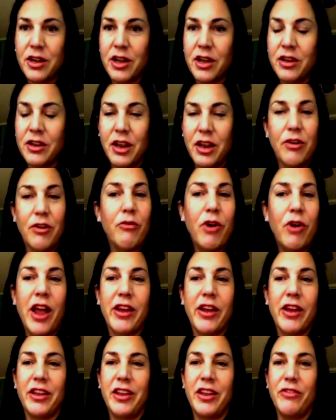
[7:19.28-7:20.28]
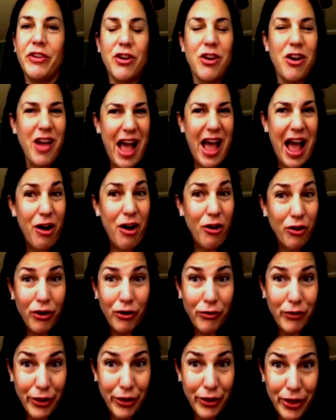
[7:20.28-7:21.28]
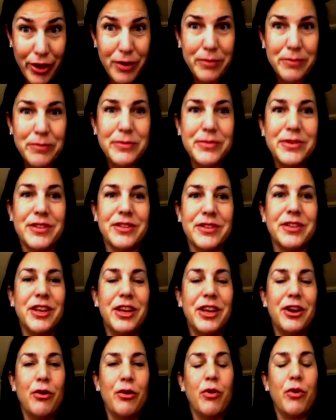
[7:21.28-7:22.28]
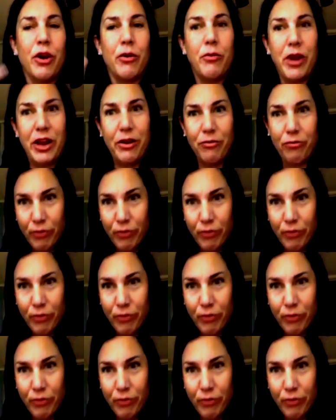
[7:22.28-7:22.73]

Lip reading: you know, like even algorithms, you know, where we